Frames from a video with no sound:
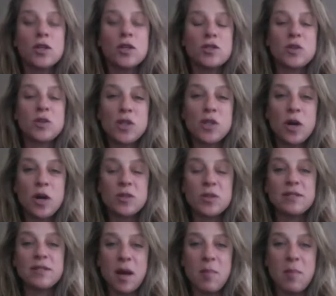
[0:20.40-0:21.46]
So we'll start
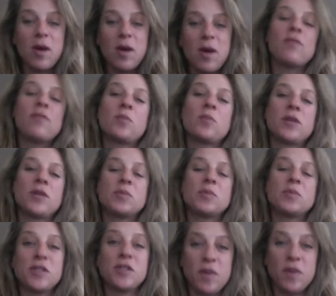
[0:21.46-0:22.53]
with some of the
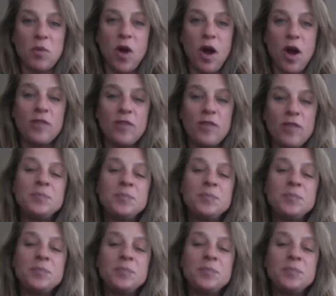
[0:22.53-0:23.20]
principles of improv.